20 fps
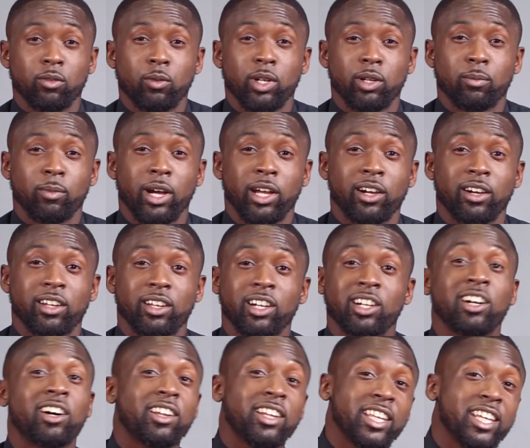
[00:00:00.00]
with my other
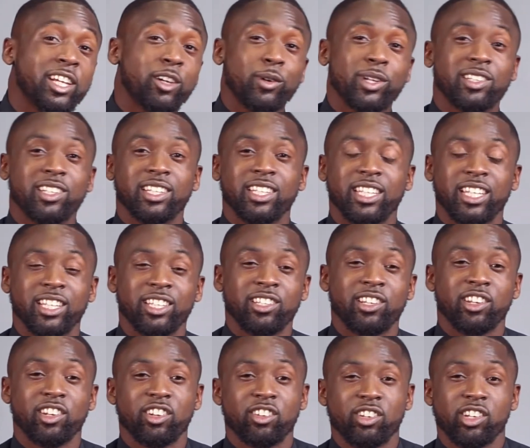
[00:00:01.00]
colleague within the
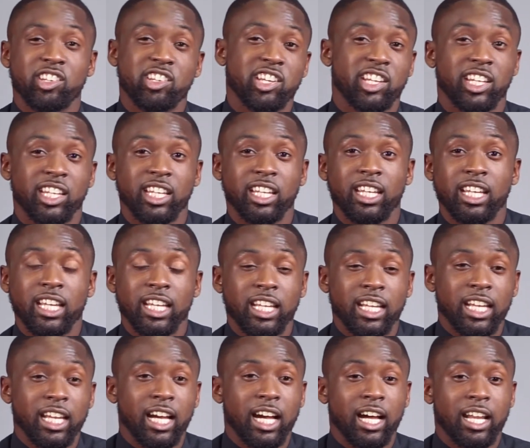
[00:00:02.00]
industry, Chingy,
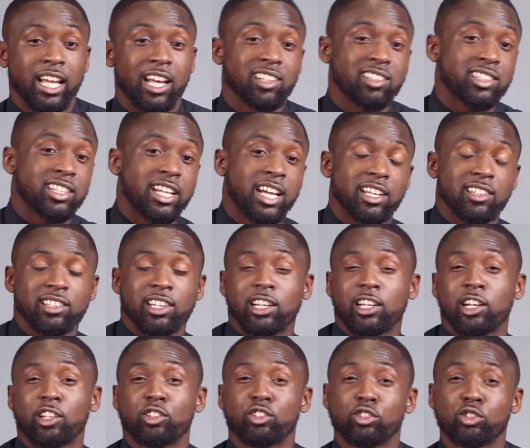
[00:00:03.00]
and Aston Isaac
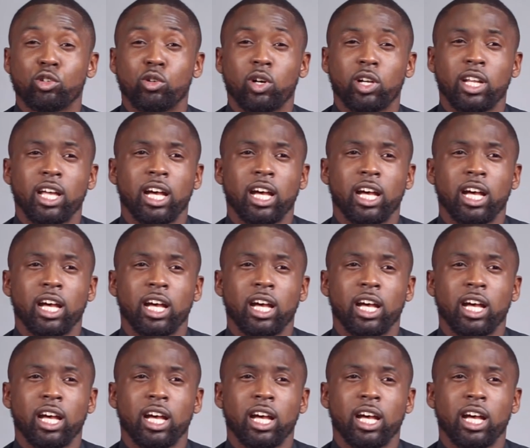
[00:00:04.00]
and so on.